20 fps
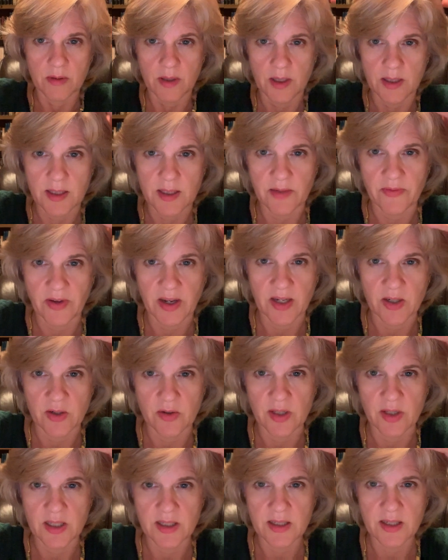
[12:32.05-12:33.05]
Let's see if I can
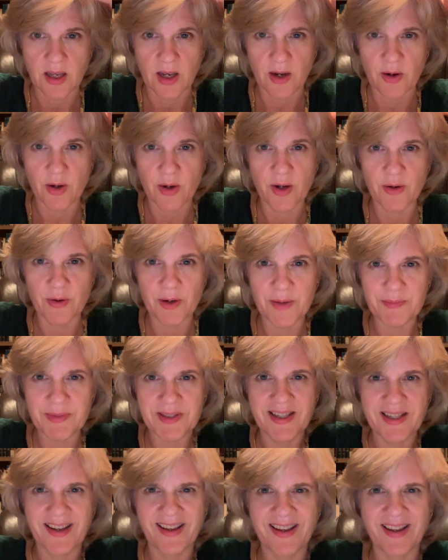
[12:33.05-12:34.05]
do this.
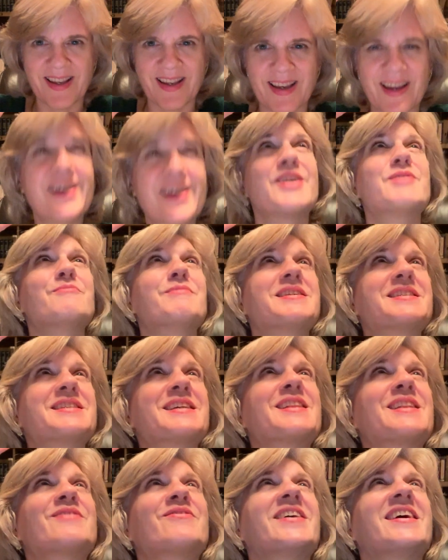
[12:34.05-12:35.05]
Whoops, hit my
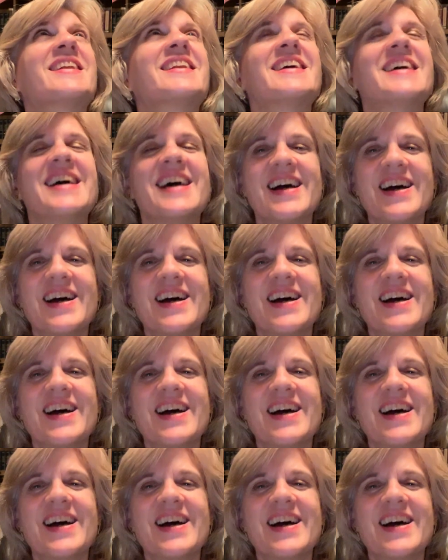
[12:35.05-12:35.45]
ceiling fan.